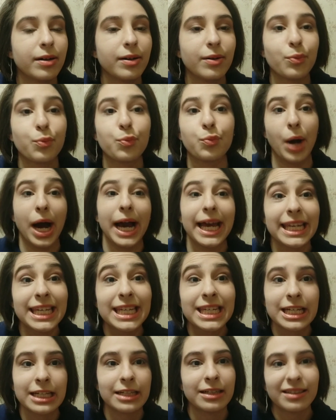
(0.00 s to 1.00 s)

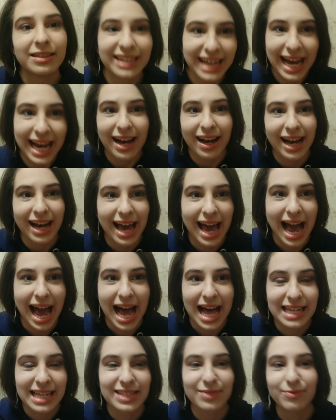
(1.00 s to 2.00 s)
white
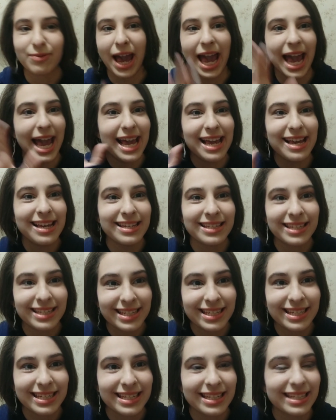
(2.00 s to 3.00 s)
ass
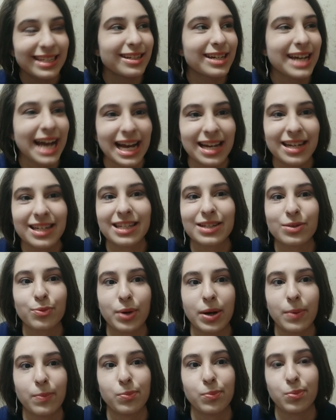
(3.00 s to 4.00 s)
face. You can't just
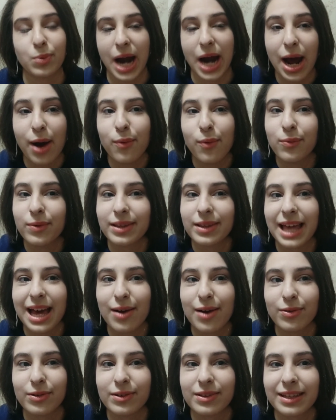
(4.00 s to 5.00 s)
wear brown with
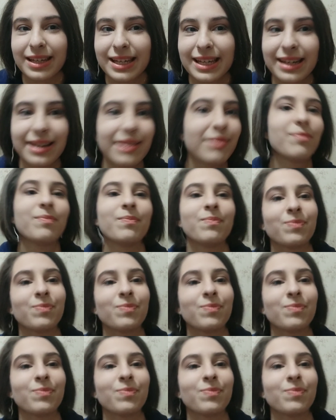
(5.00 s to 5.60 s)
everything.